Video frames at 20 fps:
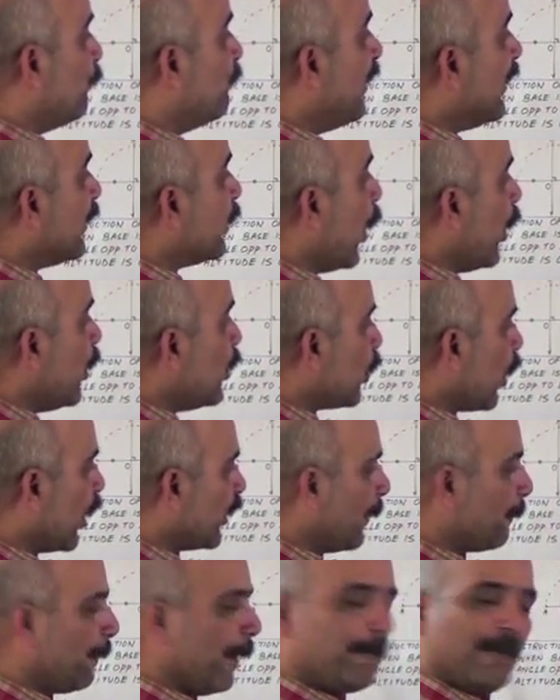we don't draw
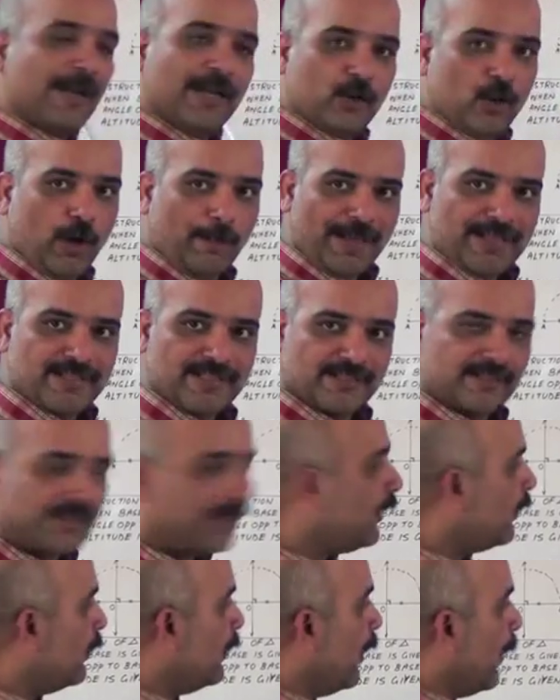the perpendicular
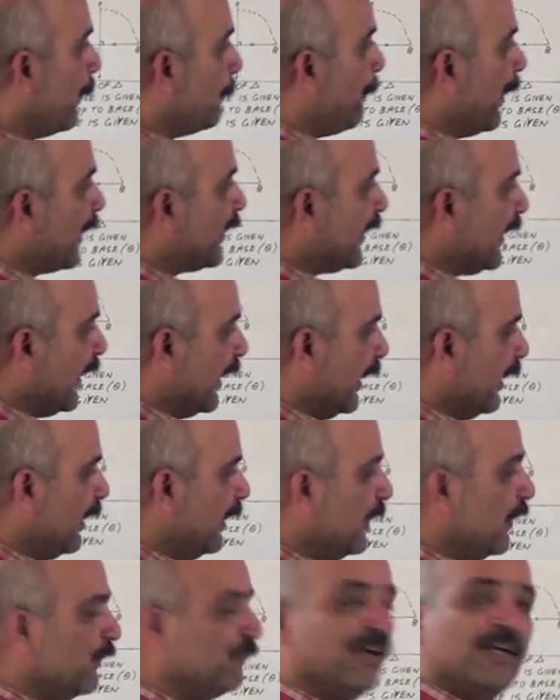bisector, but here
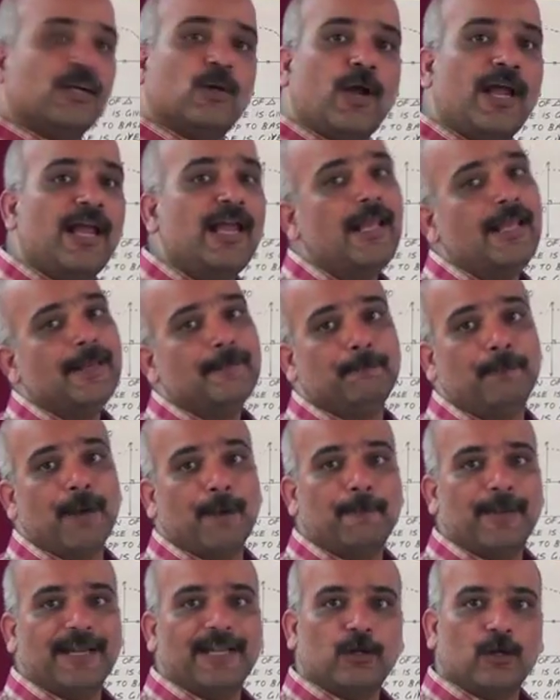we draw a
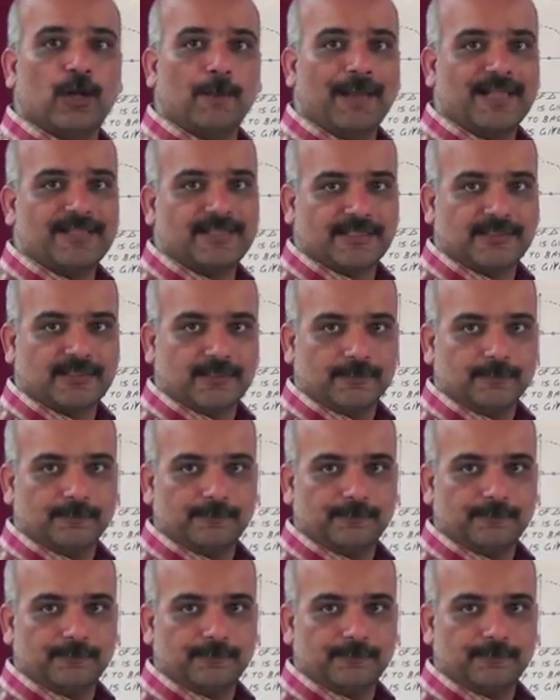perpendicular bisector.